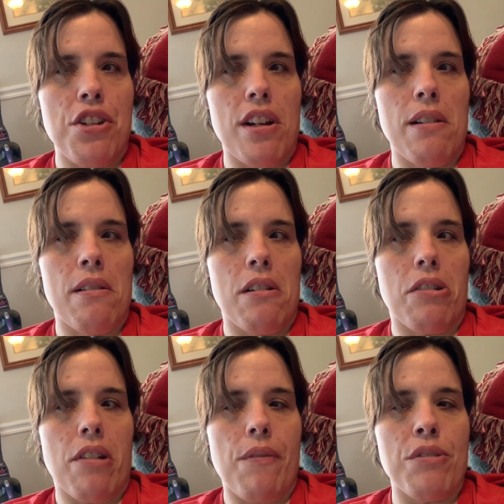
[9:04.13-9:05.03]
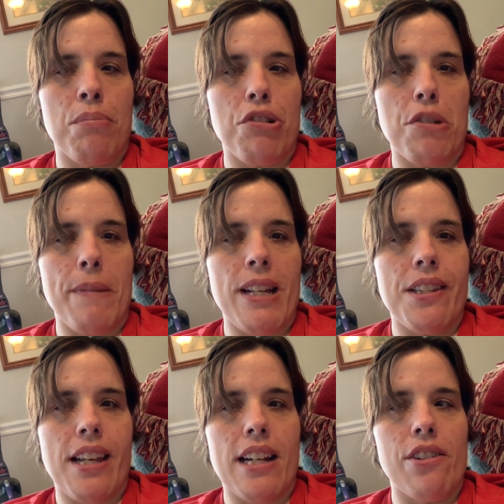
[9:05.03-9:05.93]
You can grab some push
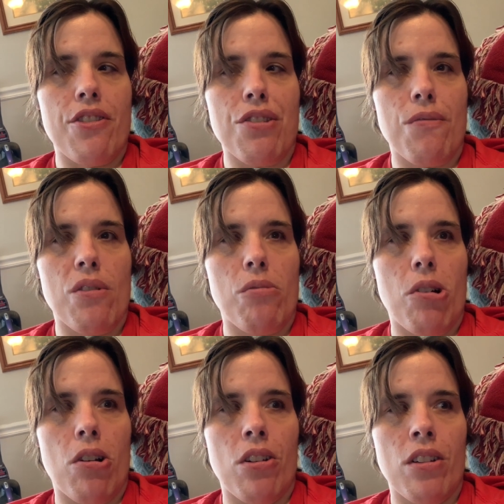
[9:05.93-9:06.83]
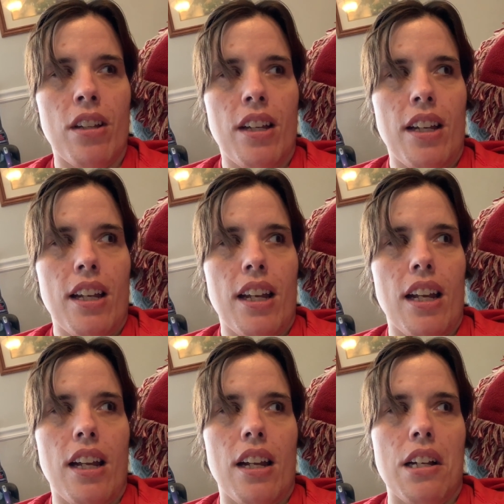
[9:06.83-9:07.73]
pins, hang those from the wall,
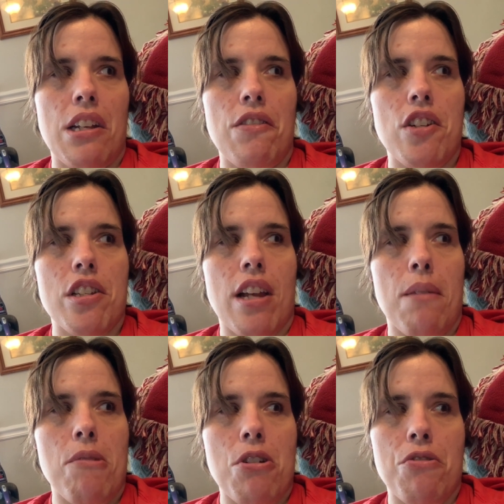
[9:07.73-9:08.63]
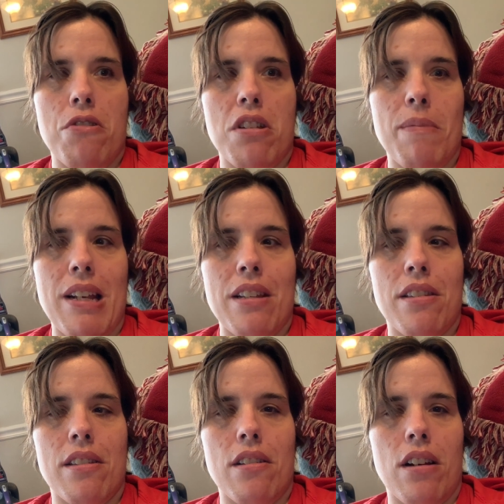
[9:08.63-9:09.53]
and you've just got more drawer
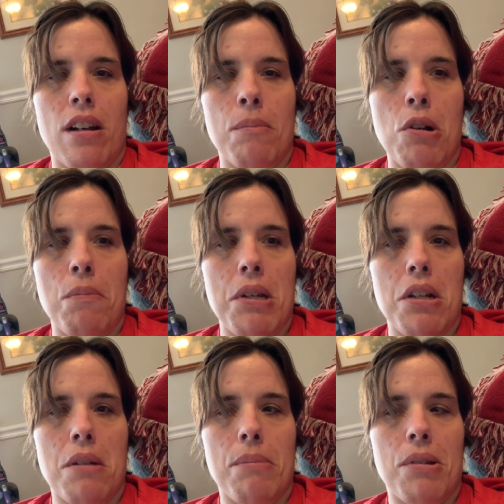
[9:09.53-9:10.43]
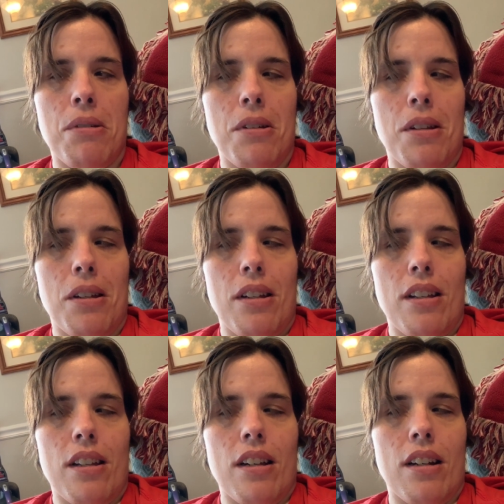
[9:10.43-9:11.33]
space opened up.
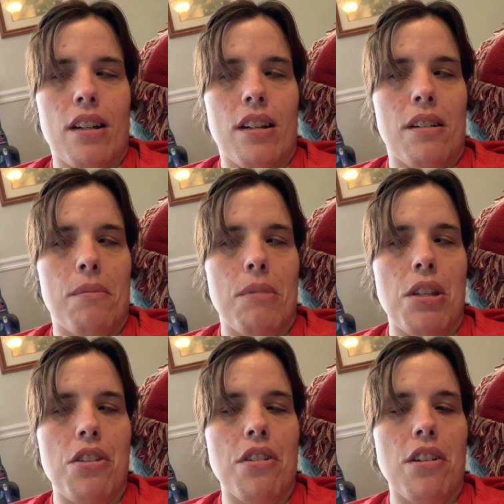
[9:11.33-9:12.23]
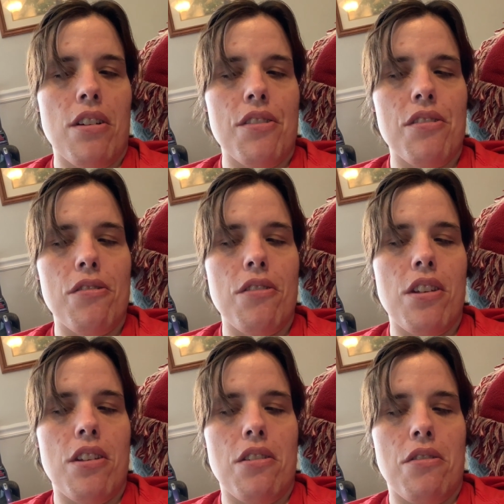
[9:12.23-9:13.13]
You can also
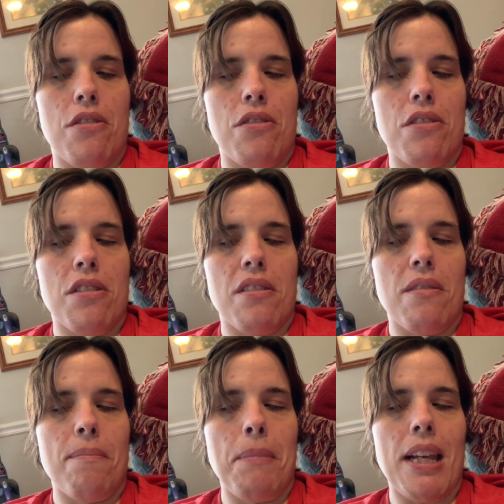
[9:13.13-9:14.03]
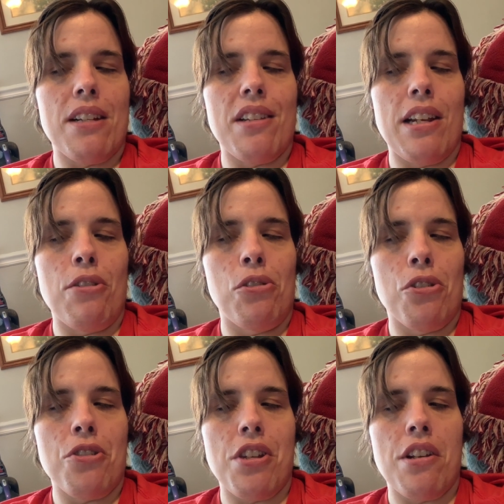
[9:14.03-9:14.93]
use magazine
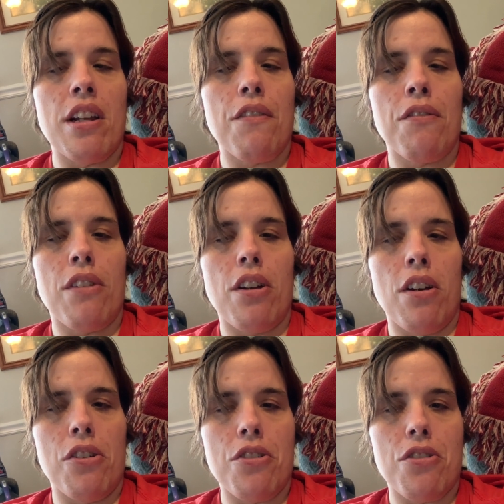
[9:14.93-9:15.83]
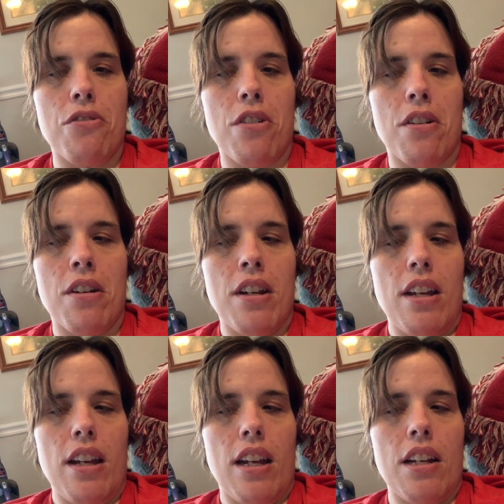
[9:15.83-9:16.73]
holders that you can get from the dollar store
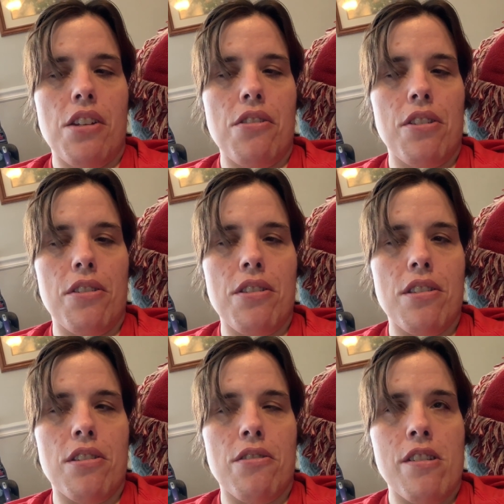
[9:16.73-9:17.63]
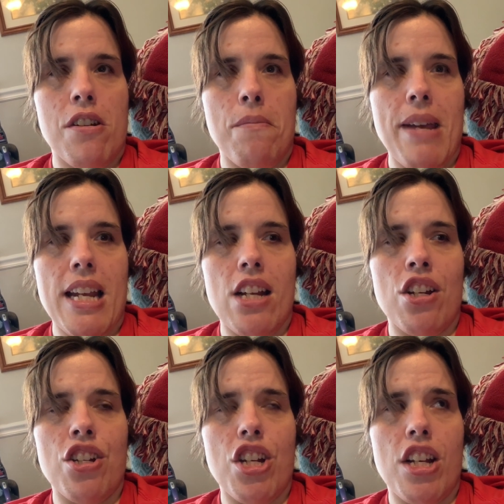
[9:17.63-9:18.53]
and use those to store your
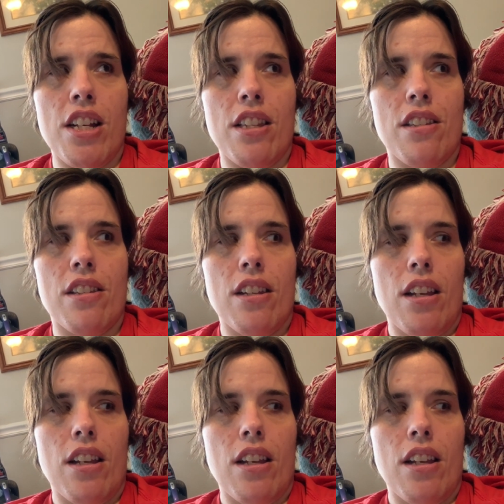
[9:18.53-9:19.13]
baking sheets,